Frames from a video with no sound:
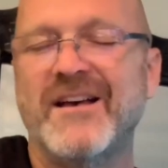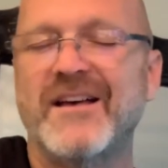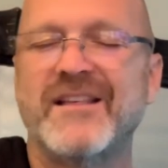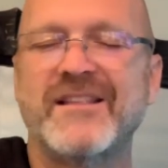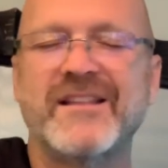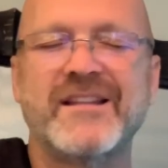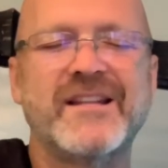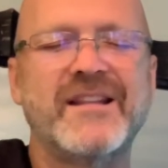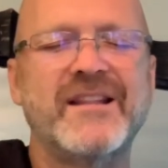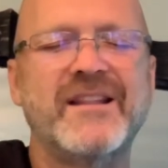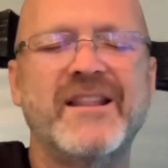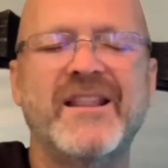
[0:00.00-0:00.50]

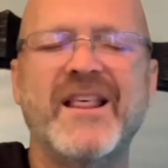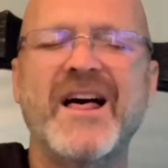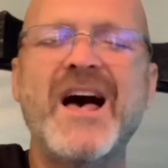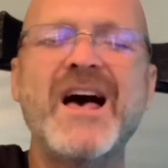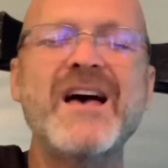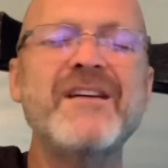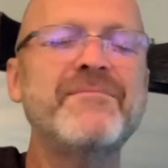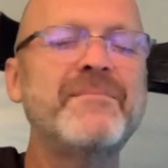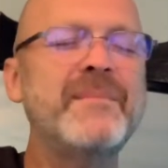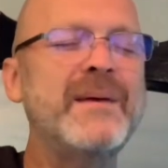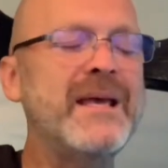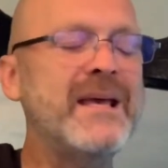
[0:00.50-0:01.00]
that
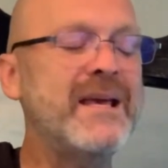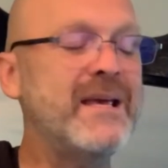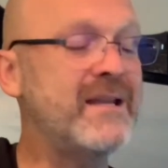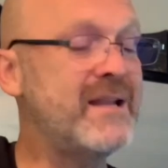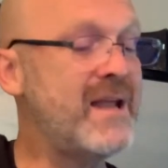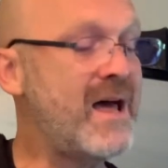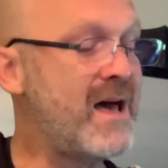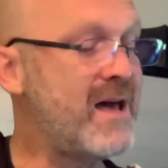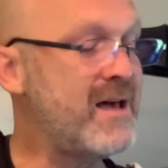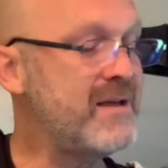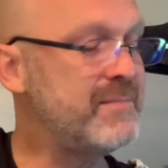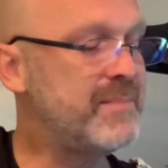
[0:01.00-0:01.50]
life may
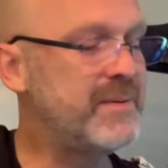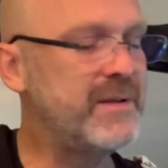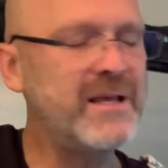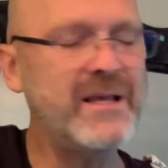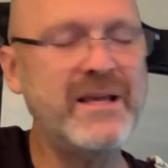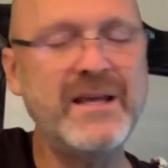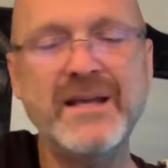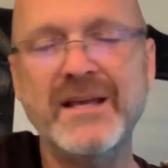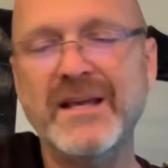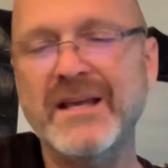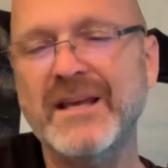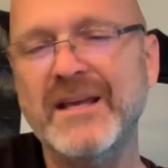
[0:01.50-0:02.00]
not
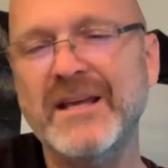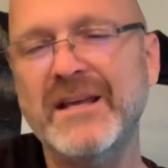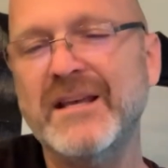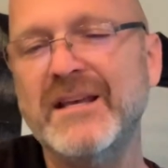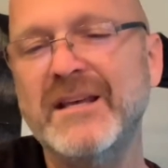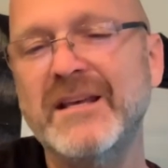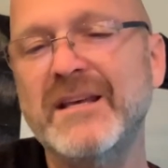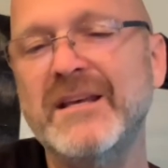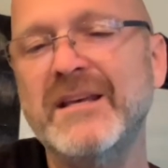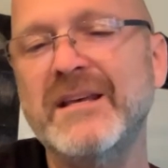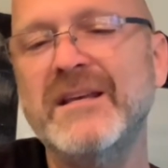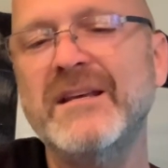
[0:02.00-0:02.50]

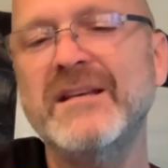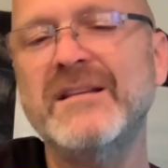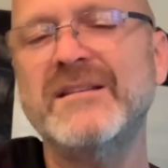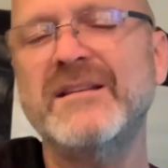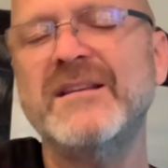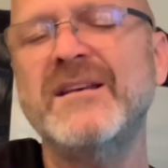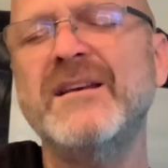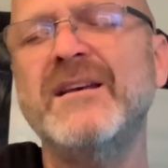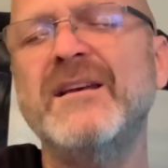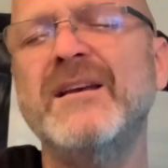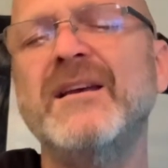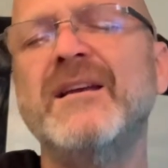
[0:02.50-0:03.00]
be
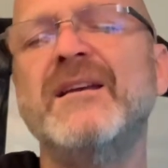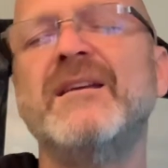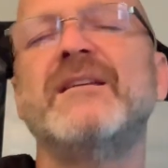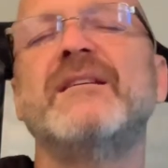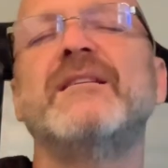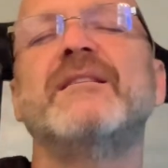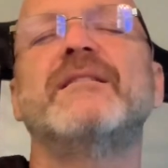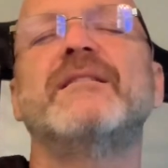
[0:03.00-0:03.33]
easy,